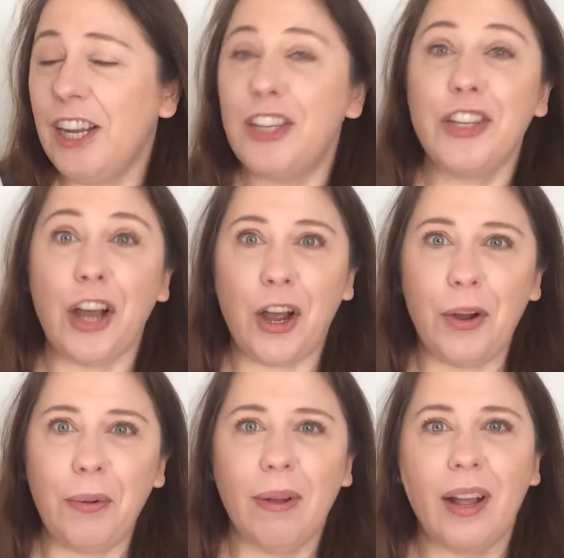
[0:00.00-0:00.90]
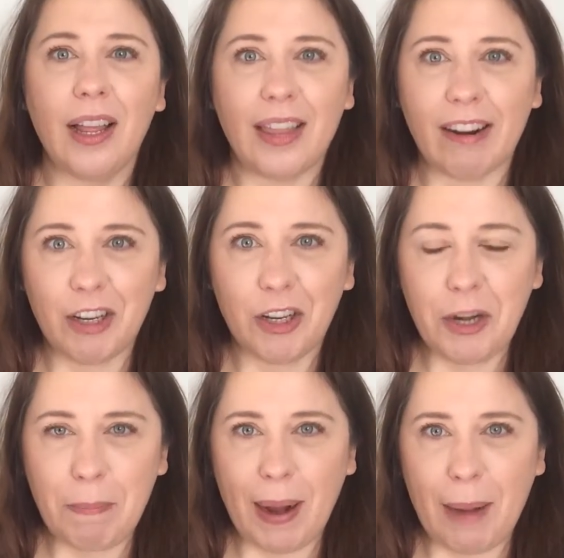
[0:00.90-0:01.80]
So there are good
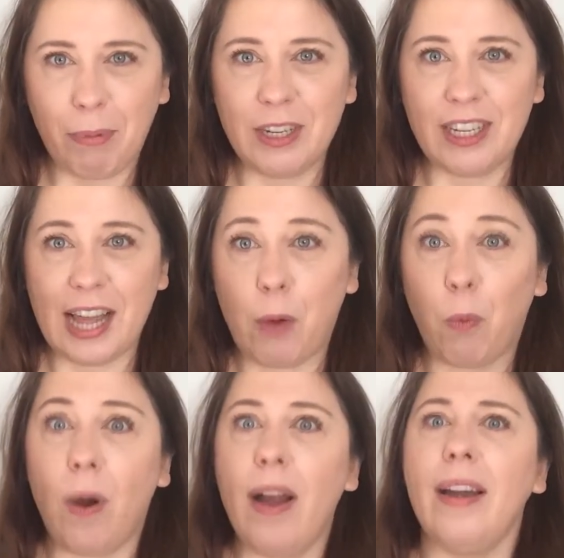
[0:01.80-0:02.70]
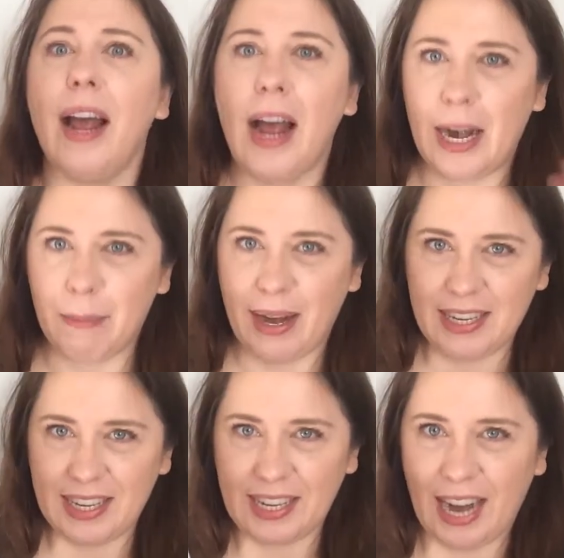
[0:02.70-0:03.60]
and bad points to that. One, an
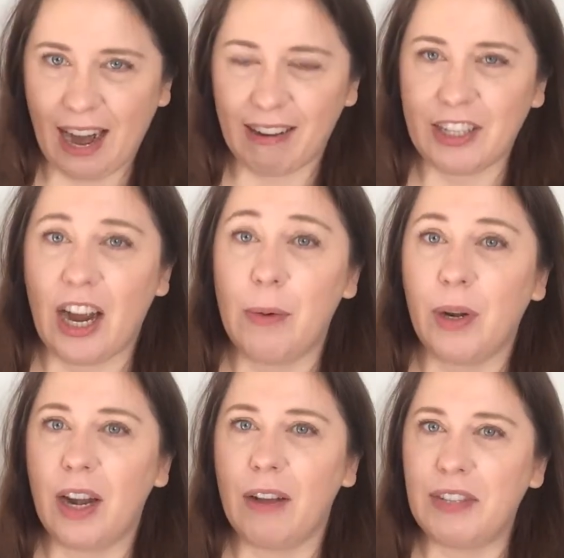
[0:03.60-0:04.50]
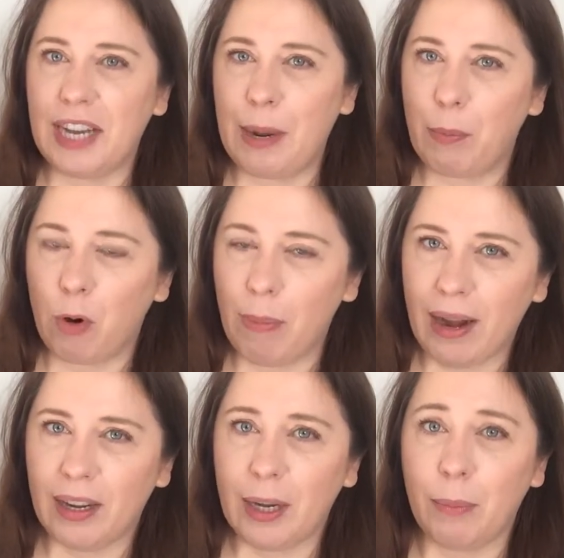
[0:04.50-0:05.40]
amazing character. I would love to hear more
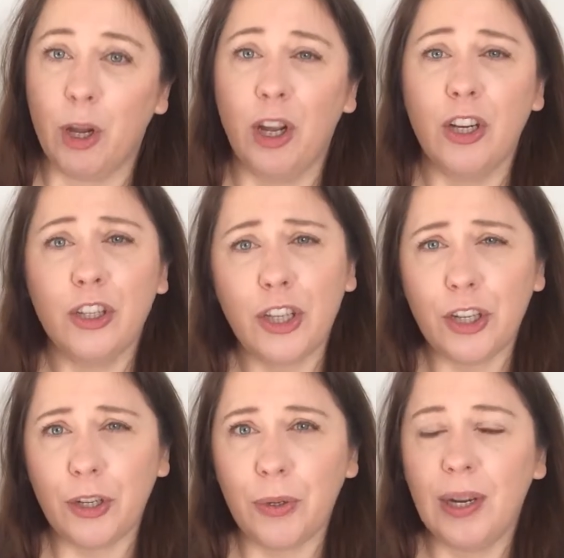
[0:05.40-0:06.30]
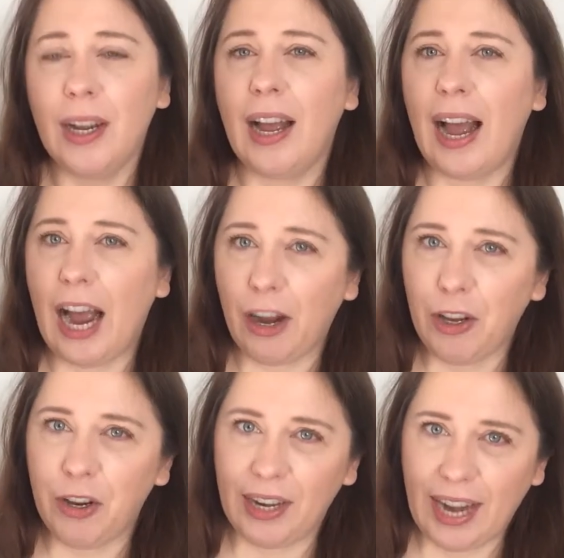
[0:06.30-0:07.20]
about him. Two, how are
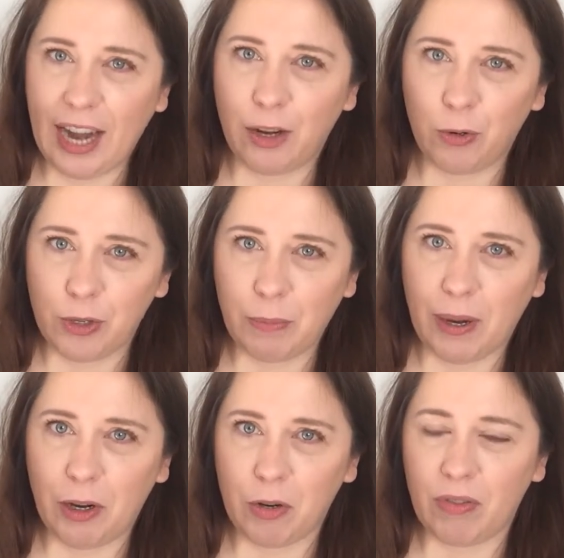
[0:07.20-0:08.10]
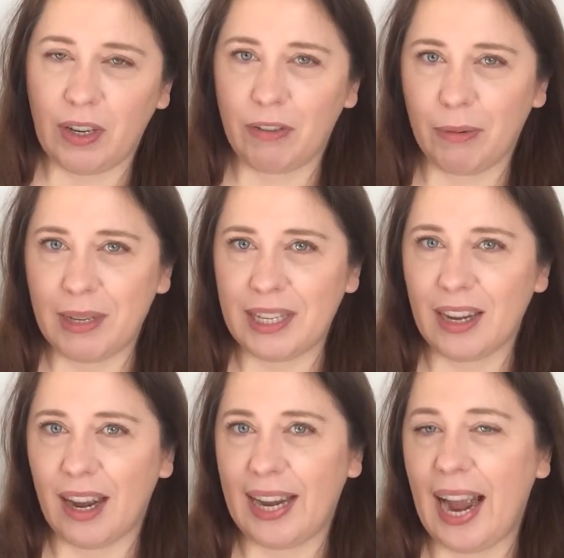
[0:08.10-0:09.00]
you going to get an autobiography from this
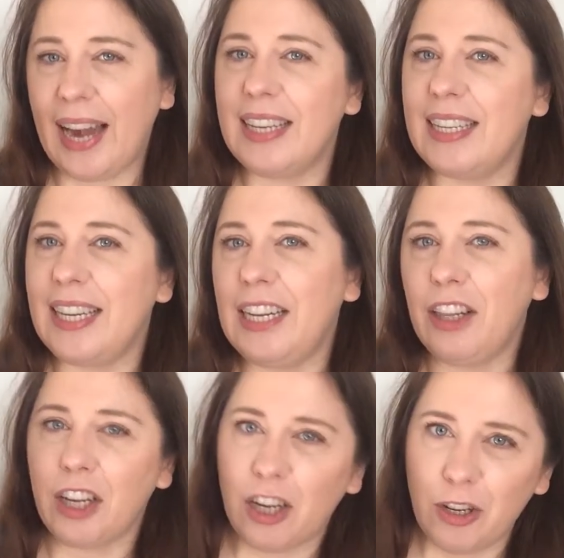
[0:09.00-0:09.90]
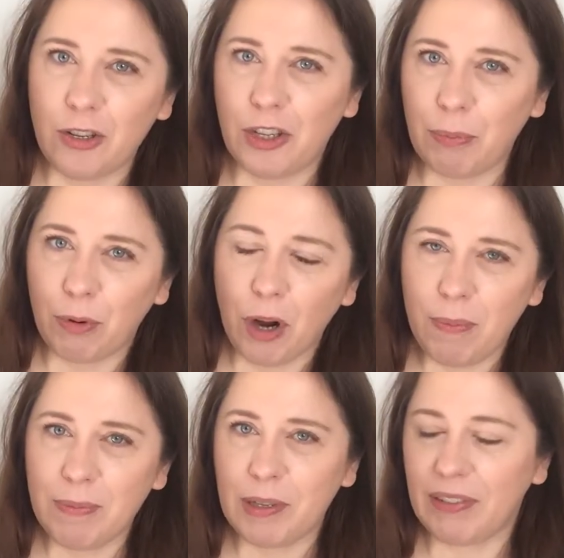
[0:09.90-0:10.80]
guy? And indeed, the clues to the
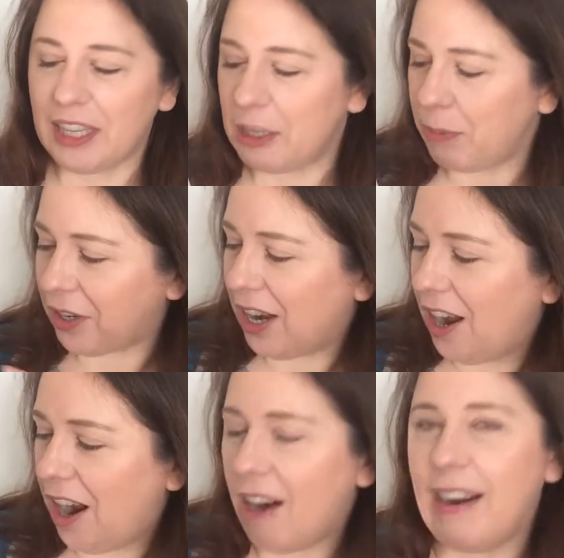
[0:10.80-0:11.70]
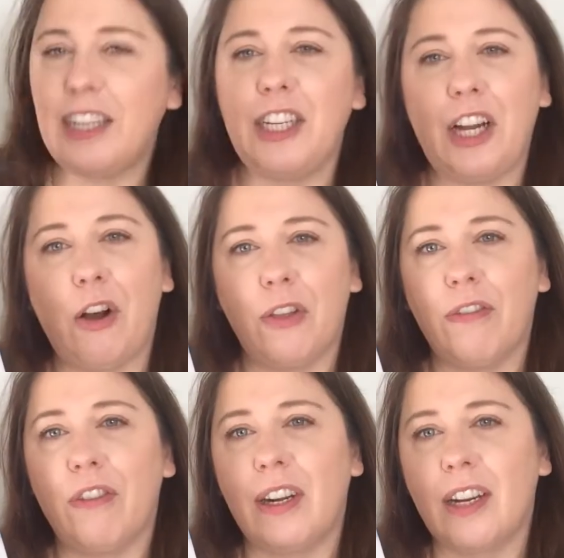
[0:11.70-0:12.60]
problems for this book are actually on the
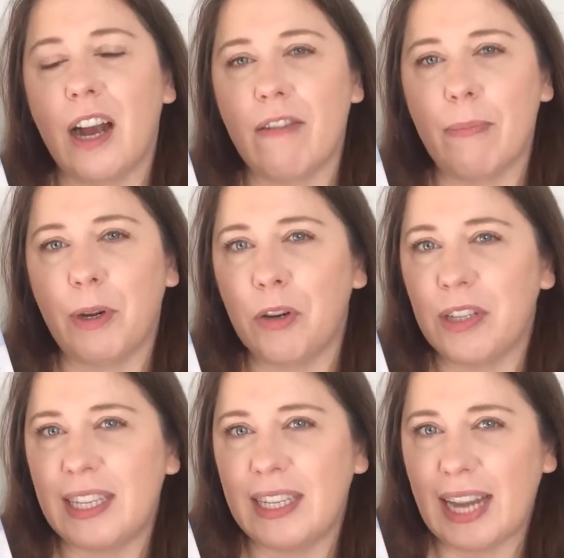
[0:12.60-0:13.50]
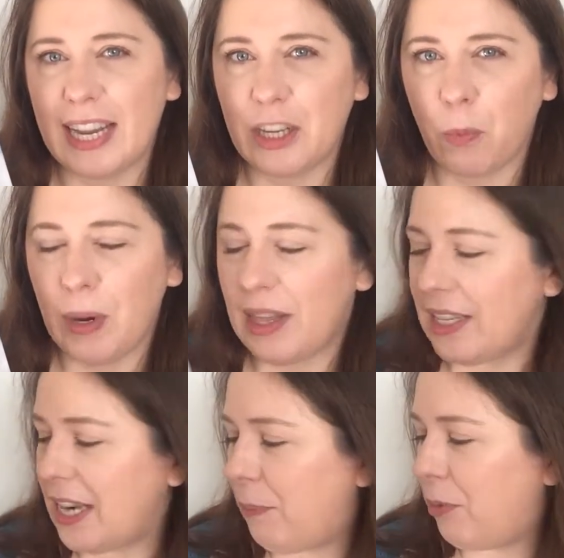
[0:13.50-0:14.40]
front cover, because it says
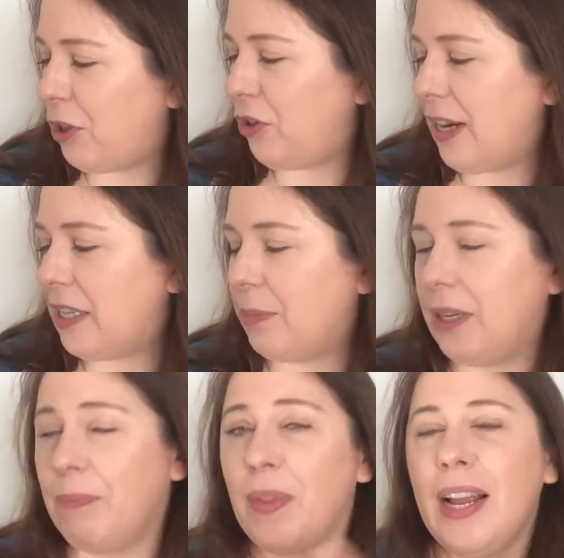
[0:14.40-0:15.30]
with Deborah Tresman.